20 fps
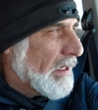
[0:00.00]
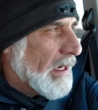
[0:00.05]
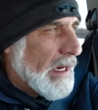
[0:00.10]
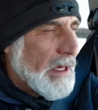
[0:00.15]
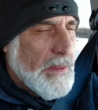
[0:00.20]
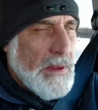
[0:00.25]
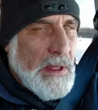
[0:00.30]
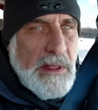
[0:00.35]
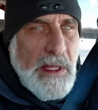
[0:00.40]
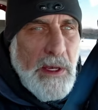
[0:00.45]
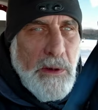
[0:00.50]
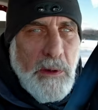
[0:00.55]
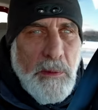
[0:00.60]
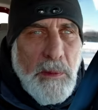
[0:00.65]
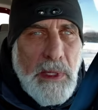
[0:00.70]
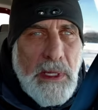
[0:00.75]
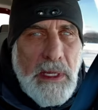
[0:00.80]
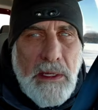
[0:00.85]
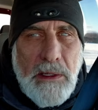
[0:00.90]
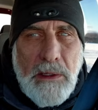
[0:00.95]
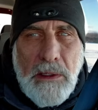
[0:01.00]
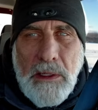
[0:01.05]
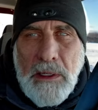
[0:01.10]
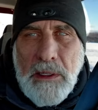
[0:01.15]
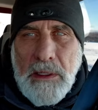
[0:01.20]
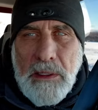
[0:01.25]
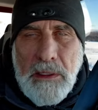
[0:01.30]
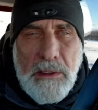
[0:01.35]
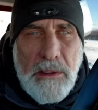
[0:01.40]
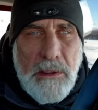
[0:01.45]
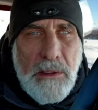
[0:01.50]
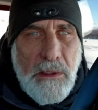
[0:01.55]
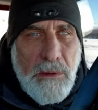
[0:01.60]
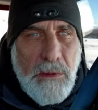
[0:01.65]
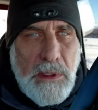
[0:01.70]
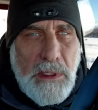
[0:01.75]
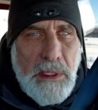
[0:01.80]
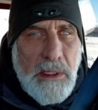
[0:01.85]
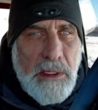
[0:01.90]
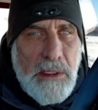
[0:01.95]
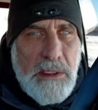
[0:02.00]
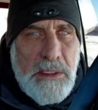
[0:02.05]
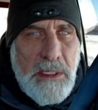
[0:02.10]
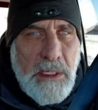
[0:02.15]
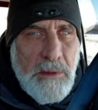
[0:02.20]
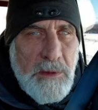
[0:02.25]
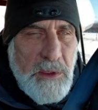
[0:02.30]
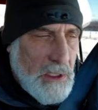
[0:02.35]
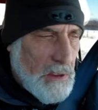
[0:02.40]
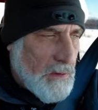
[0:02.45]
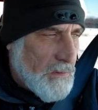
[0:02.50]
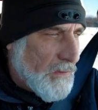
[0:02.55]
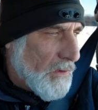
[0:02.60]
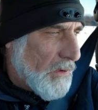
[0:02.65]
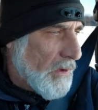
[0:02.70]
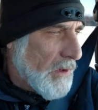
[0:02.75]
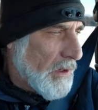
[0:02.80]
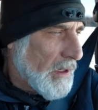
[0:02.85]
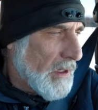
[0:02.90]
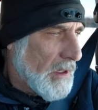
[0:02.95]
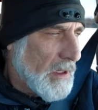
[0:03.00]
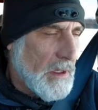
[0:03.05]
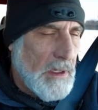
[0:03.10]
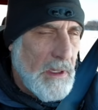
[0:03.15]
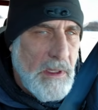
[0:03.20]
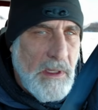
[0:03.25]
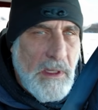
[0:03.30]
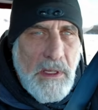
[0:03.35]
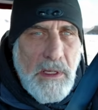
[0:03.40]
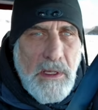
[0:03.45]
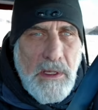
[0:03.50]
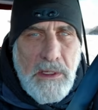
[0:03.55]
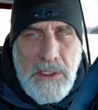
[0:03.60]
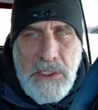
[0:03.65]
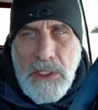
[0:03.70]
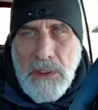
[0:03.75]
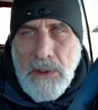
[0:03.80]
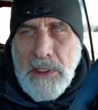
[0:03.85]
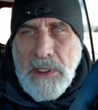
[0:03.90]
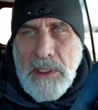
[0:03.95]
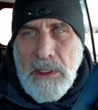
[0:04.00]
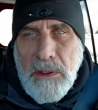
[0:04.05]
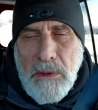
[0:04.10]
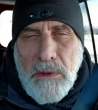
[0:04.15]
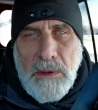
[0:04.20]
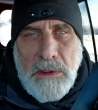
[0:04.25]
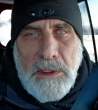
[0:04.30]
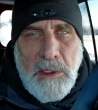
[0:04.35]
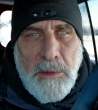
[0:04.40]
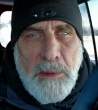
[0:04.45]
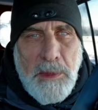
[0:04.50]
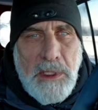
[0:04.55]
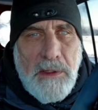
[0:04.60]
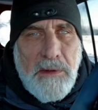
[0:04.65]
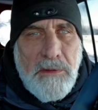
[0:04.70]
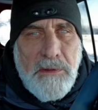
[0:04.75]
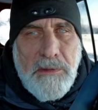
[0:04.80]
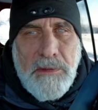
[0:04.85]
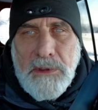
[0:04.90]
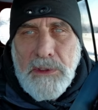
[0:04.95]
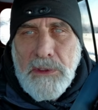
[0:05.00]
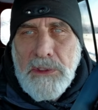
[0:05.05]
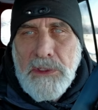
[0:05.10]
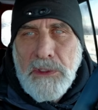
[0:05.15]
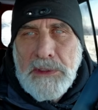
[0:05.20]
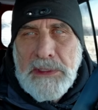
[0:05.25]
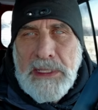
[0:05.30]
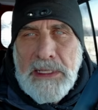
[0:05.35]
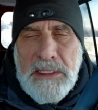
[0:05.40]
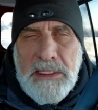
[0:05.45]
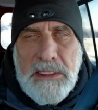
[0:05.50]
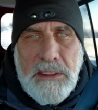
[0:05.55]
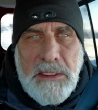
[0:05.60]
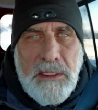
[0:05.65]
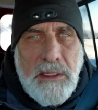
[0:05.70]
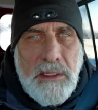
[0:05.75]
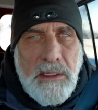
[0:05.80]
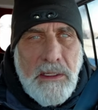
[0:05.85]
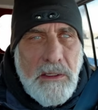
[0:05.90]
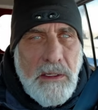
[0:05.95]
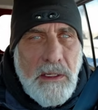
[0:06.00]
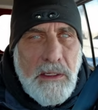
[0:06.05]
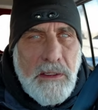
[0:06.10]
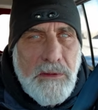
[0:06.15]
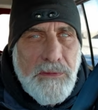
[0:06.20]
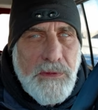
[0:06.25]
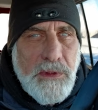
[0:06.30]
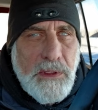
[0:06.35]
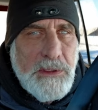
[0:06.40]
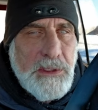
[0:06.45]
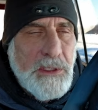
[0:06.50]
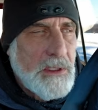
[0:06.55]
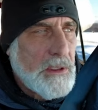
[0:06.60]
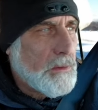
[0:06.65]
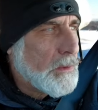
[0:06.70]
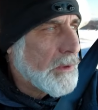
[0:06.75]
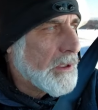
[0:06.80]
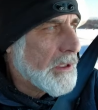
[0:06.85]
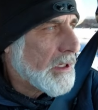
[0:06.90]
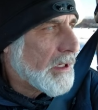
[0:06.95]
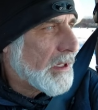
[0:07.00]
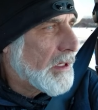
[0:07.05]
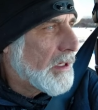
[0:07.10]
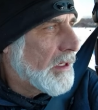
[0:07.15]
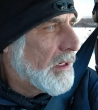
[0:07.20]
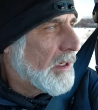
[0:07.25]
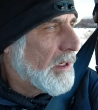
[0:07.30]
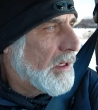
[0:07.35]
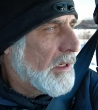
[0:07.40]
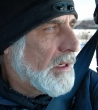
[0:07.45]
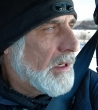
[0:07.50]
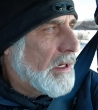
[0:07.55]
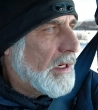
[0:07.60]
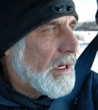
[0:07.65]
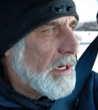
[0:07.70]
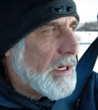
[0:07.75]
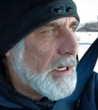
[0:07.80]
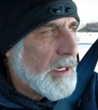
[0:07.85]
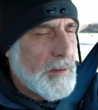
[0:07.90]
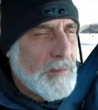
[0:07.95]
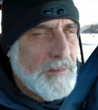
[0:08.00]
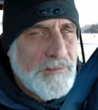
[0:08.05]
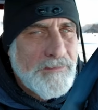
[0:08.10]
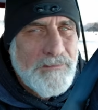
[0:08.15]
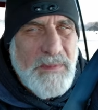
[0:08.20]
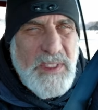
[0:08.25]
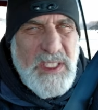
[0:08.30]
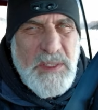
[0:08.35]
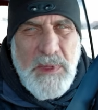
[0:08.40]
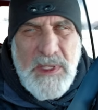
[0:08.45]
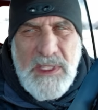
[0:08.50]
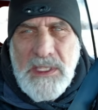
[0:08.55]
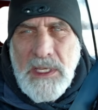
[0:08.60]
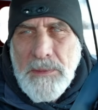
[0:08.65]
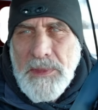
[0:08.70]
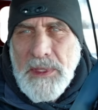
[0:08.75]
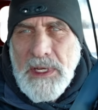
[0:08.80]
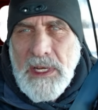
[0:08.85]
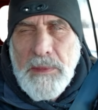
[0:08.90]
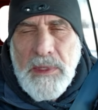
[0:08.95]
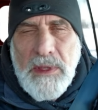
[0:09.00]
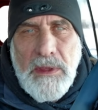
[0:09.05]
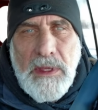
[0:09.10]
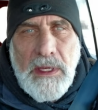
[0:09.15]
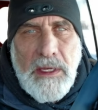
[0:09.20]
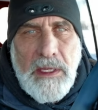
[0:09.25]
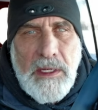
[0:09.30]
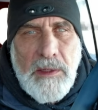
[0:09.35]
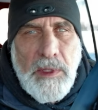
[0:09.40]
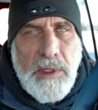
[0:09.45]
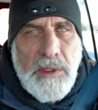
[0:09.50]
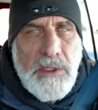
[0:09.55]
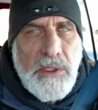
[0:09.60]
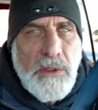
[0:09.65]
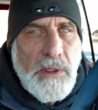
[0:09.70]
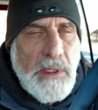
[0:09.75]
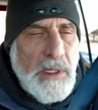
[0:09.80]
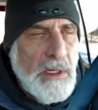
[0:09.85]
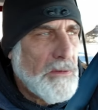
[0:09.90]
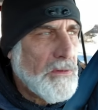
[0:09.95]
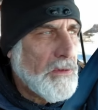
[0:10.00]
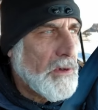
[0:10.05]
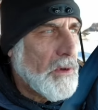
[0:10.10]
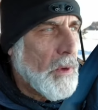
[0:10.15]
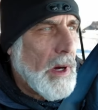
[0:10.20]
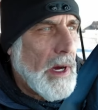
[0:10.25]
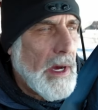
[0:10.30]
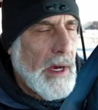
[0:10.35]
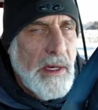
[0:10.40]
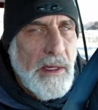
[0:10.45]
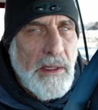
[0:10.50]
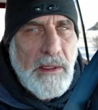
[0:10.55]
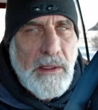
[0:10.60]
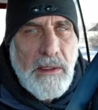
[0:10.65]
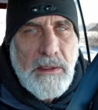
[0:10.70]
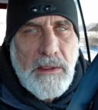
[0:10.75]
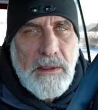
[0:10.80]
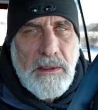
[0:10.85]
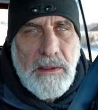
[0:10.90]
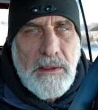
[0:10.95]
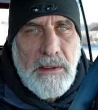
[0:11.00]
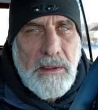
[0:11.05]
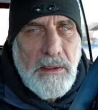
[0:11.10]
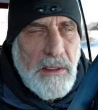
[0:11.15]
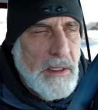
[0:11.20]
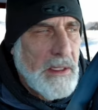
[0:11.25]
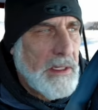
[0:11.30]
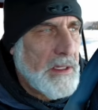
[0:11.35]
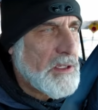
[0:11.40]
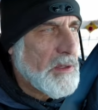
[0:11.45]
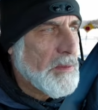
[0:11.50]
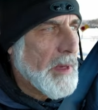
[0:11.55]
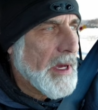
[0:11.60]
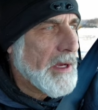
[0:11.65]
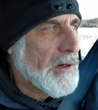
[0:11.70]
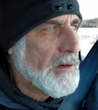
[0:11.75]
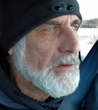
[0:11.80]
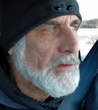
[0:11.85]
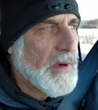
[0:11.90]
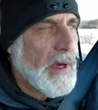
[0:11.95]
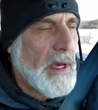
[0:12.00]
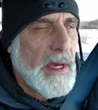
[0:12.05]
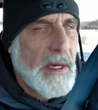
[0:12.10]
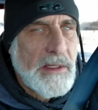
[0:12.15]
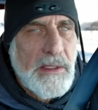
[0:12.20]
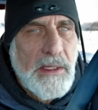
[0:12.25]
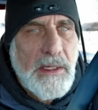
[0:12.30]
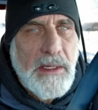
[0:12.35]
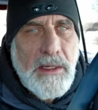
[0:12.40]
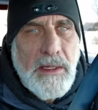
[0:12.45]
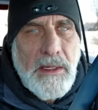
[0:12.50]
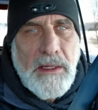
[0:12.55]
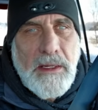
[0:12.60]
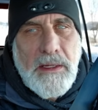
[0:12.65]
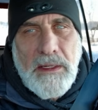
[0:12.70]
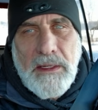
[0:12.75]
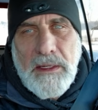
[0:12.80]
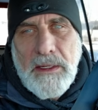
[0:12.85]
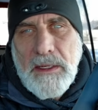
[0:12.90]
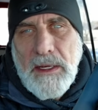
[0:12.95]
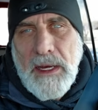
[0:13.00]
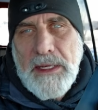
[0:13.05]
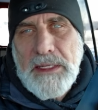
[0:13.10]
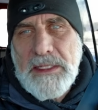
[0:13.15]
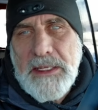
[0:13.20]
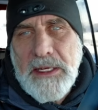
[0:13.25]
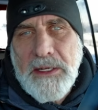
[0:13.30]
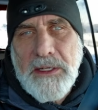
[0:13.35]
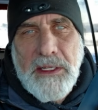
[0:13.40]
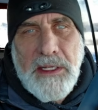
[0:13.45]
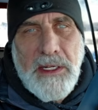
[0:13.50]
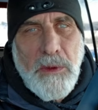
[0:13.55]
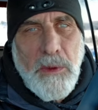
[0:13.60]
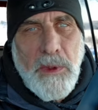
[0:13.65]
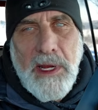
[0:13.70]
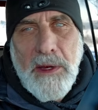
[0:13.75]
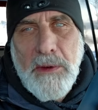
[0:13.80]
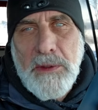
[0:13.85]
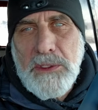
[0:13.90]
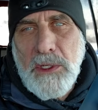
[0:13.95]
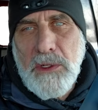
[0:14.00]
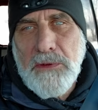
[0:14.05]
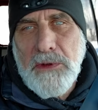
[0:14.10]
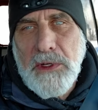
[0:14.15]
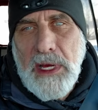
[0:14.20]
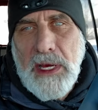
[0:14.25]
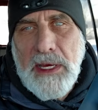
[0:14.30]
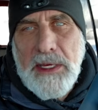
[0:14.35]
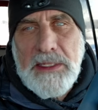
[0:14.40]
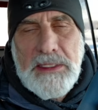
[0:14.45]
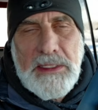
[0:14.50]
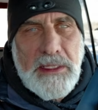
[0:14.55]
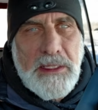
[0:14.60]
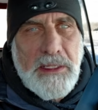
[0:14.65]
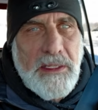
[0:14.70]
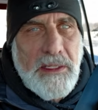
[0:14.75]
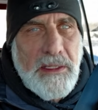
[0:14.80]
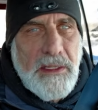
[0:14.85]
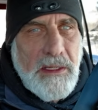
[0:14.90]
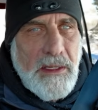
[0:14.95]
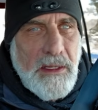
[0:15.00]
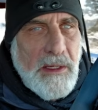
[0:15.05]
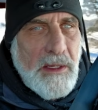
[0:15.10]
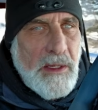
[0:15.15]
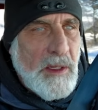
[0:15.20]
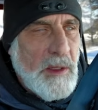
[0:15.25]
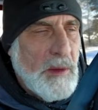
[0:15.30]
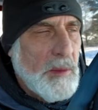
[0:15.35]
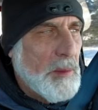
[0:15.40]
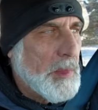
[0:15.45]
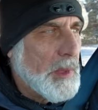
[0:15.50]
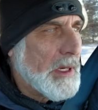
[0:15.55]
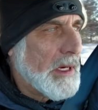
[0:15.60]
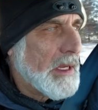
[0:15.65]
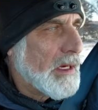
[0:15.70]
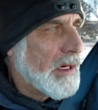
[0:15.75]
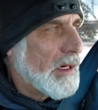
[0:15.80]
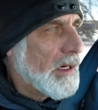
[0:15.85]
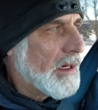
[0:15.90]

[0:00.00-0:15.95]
I think they would make a really good subject for showing you a little bit of neutral density filter work. It's been something I've been thinking about doing here for a while, and as a matter of fact, I started it when I was over in Iceland. But